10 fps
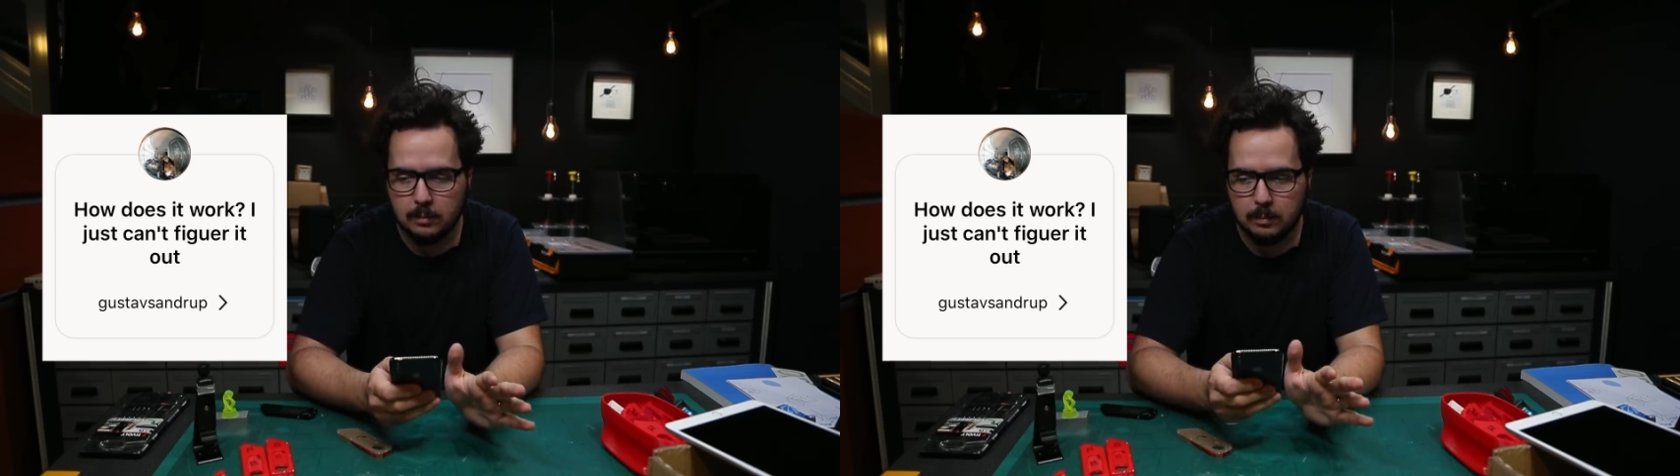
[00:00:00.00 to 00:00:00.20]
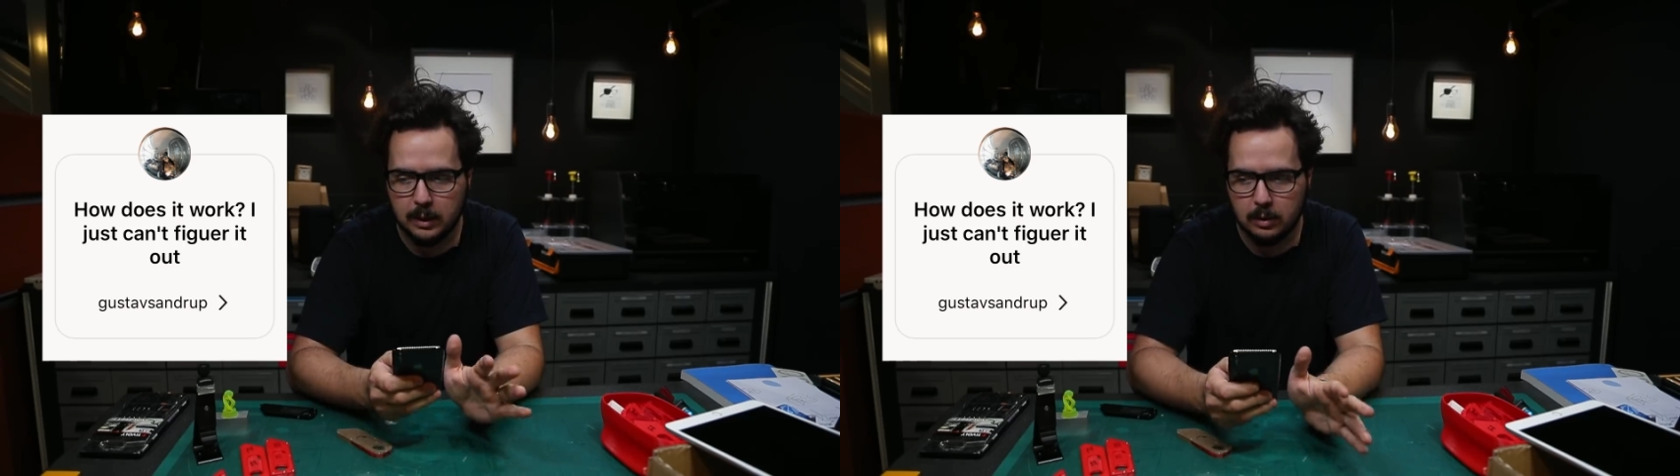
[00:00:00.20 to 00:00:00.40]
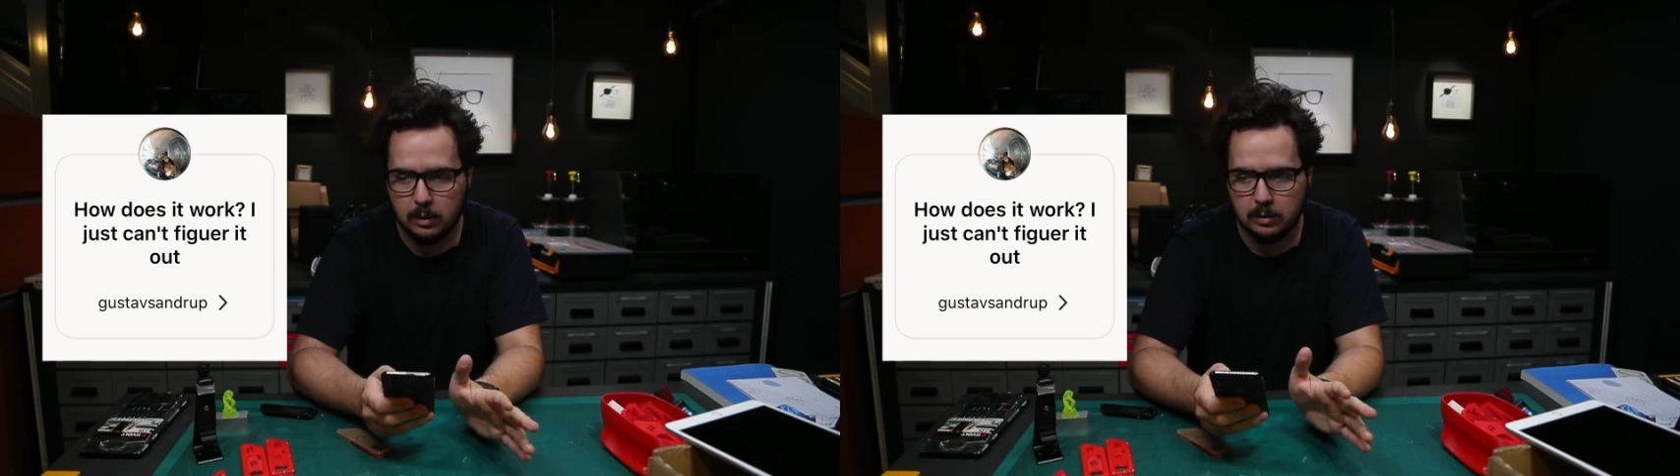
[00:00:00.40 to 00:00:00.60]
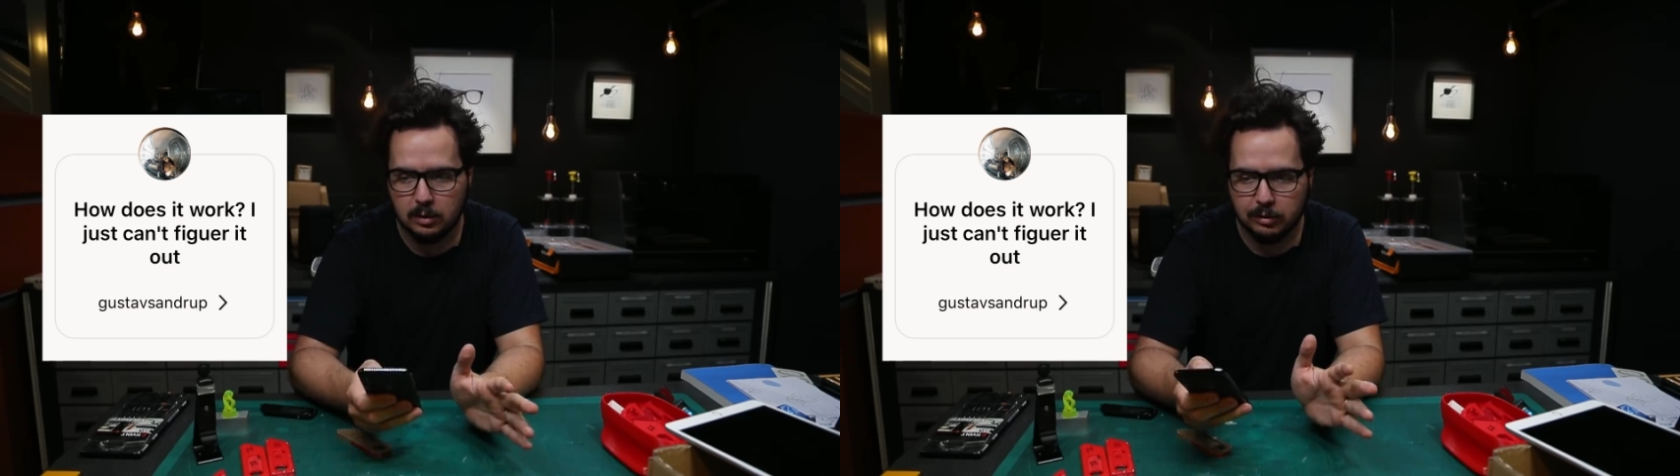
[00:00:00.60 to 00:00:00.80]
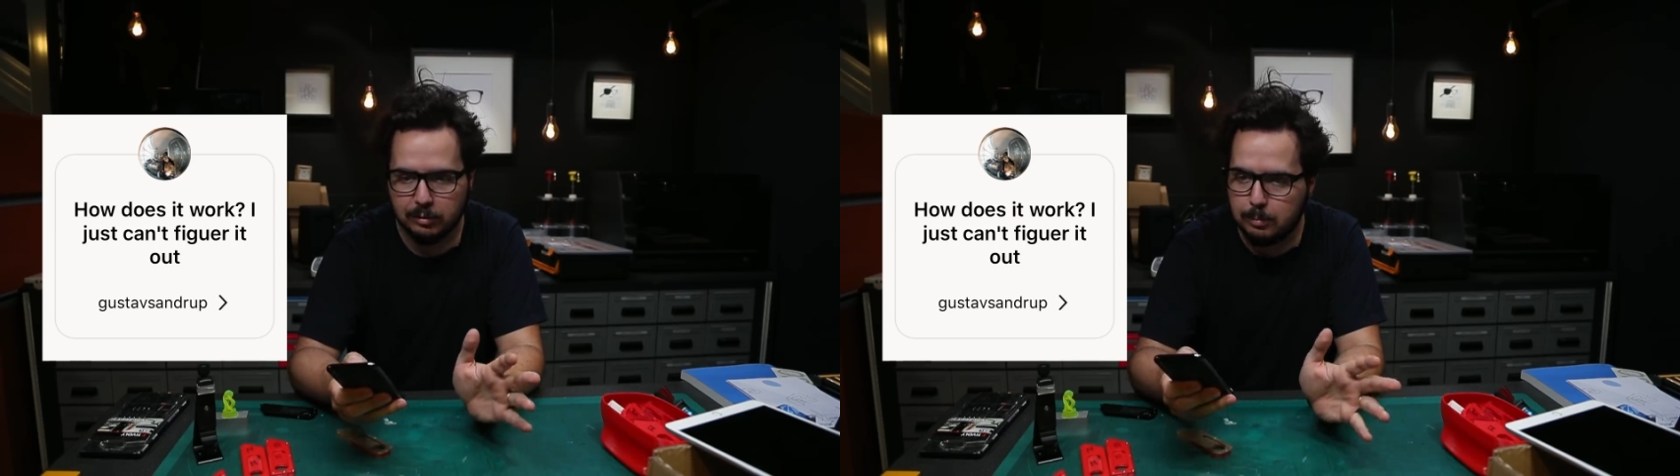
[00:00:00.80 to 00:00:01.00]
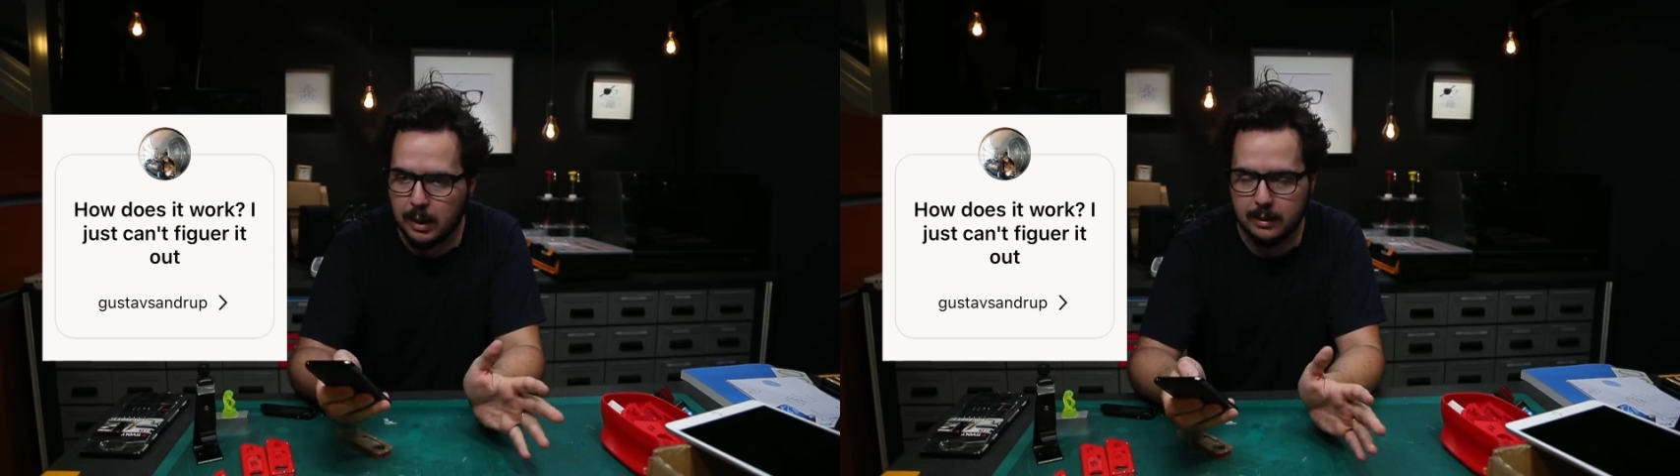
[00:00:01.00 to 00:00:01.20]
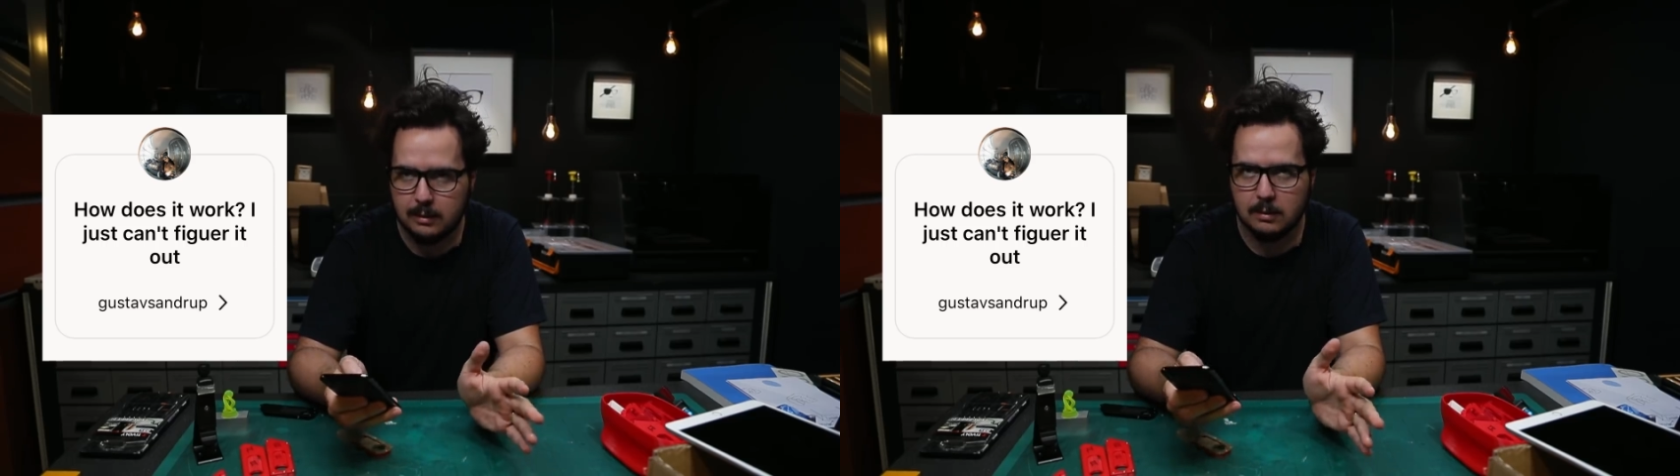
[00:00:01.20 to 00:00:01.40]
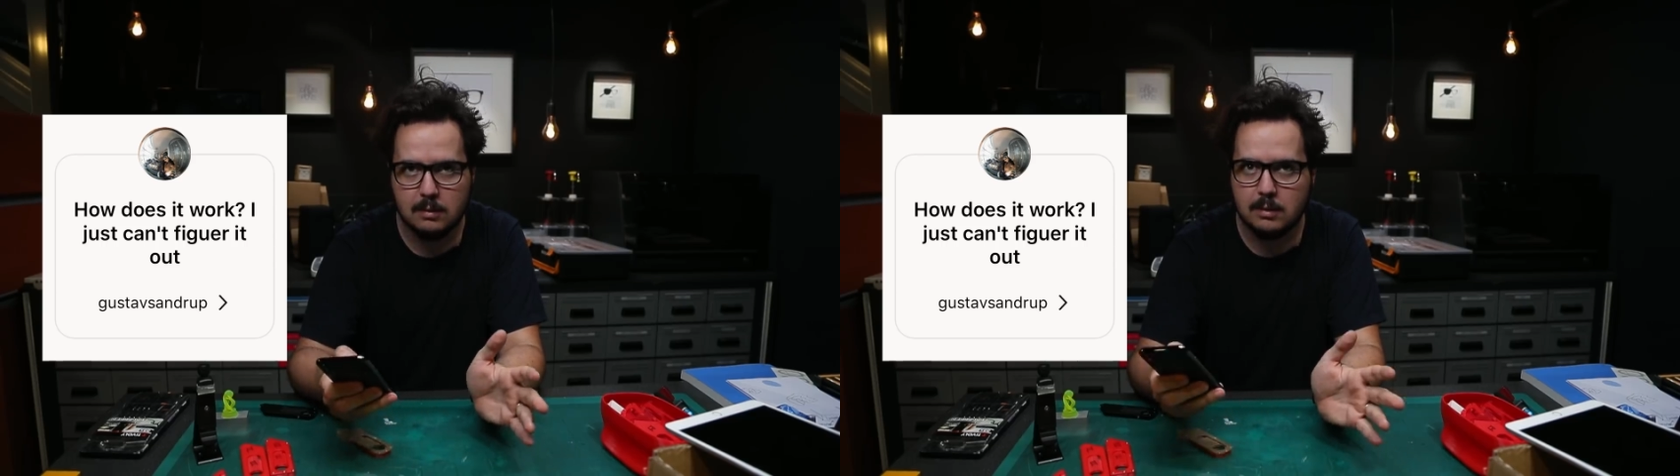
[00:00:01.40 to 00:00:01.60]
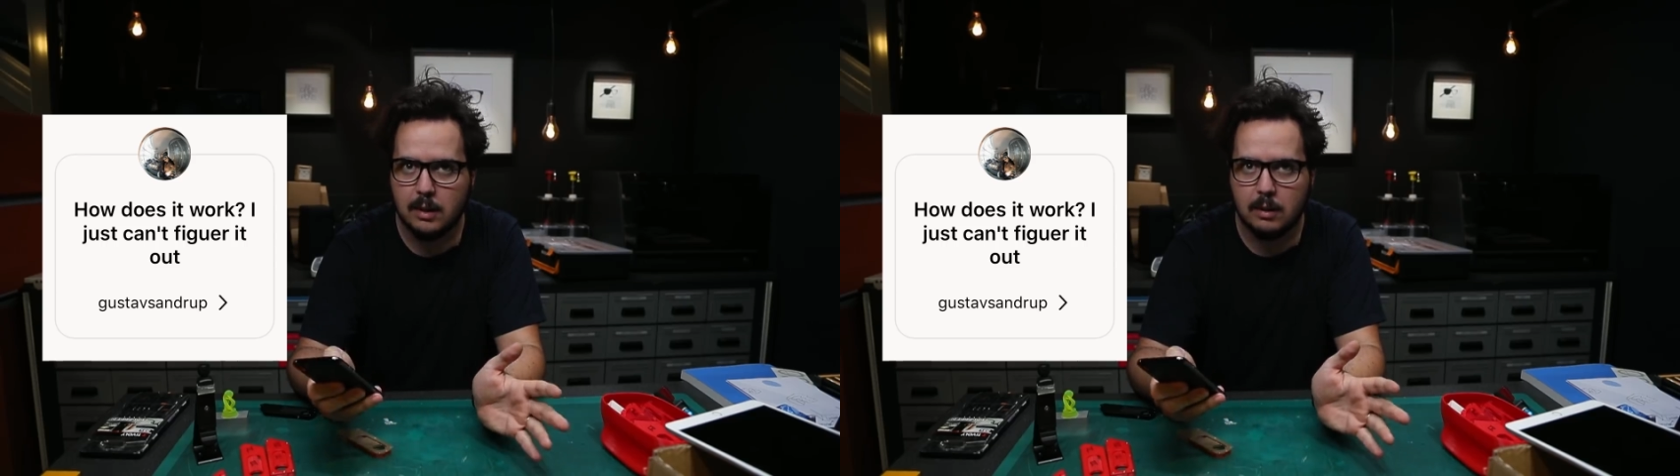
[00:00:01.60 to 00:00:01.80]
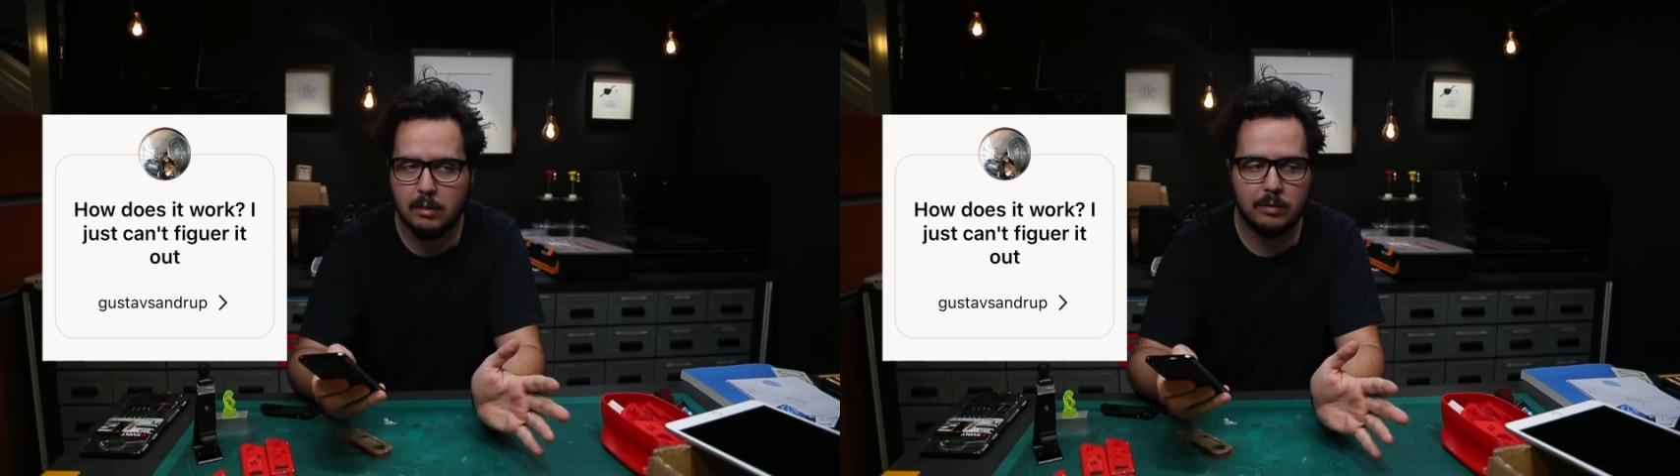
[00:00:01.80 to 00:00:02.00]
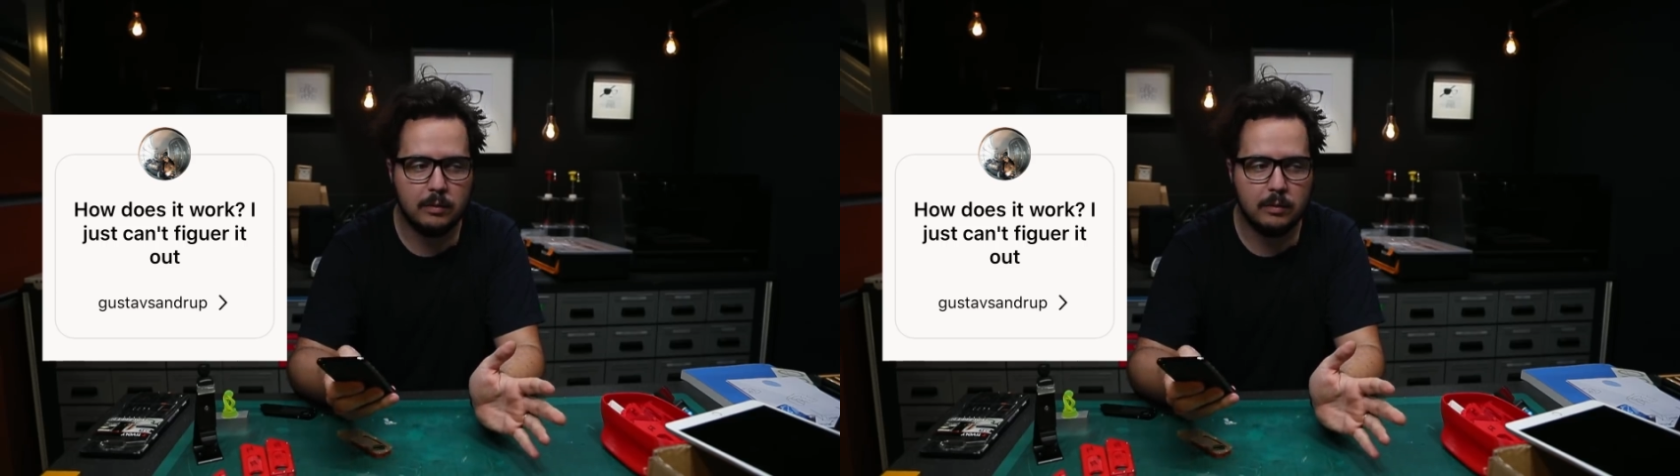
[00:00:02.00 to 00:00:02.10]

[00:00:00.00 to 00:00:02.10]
because of patent stuff,